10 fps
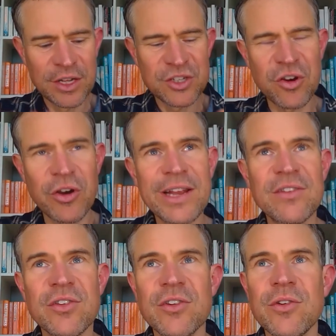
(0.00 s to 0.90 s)
Trying
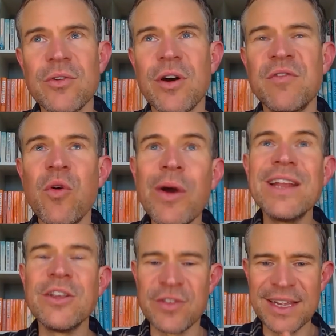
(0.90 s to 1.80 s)
to
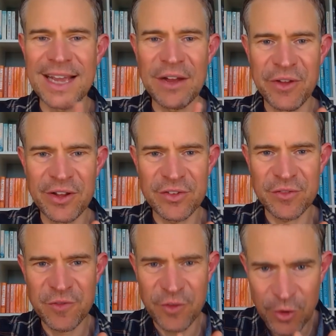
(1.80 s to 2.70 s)
avoid using caffeine as a
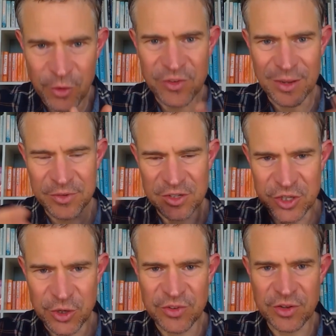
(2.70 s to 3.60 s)
food
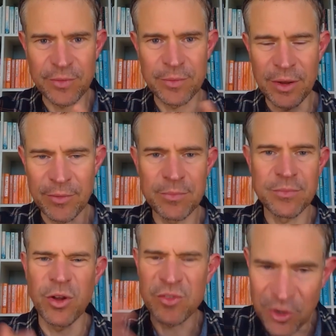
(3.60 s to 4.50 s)
substitute, so, you know,
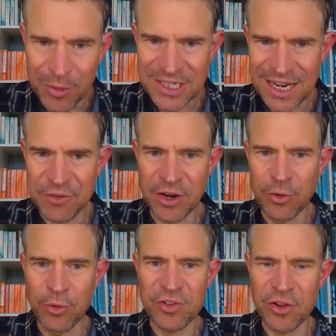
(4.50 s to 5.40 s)
not too much caffeine and
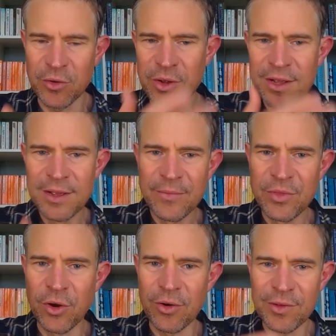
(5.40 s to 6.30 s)
also
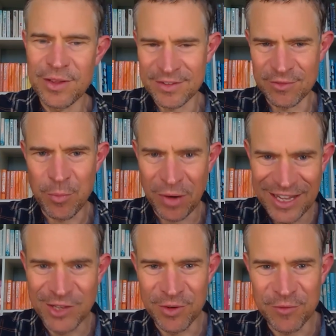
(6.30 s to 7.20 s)
not as a
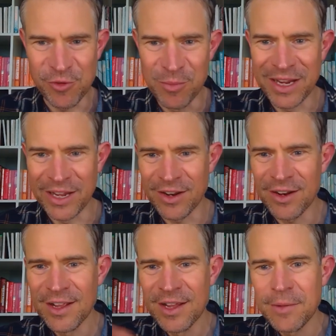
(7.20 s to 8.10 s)
replacement for a meal.